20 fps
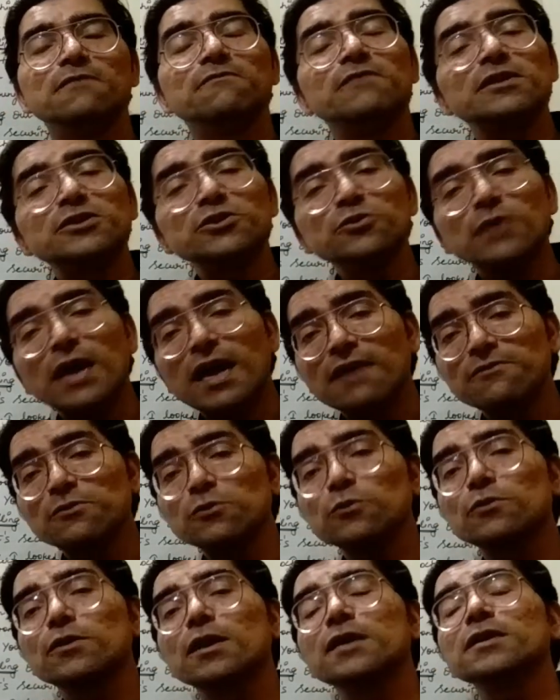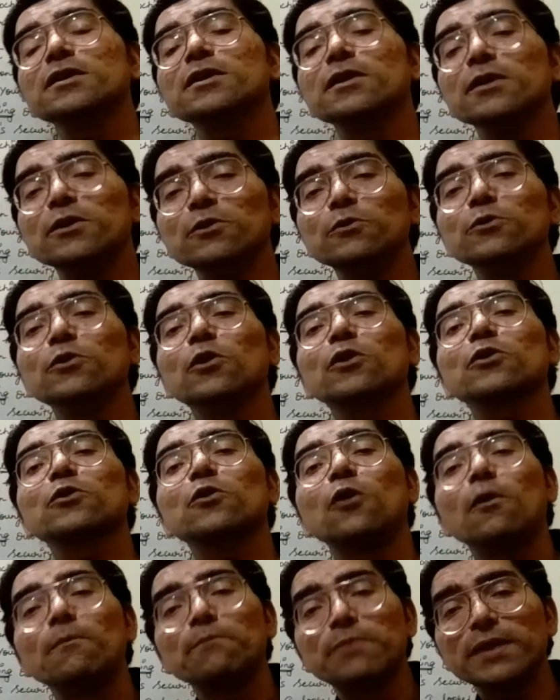which you have to conclude or
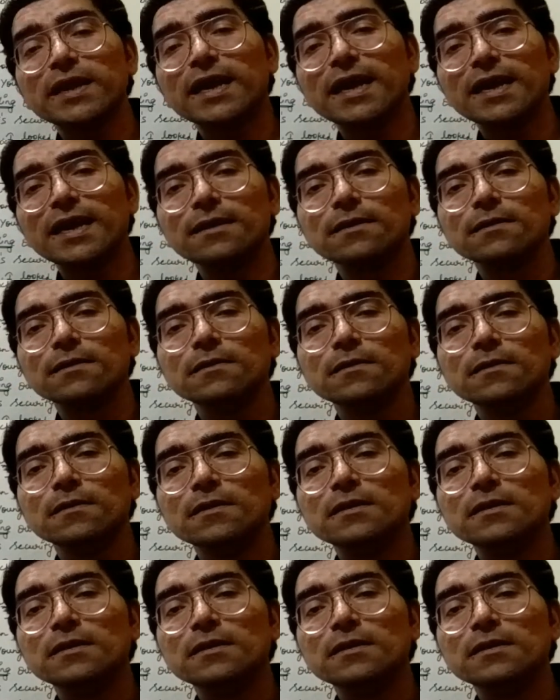comprehend.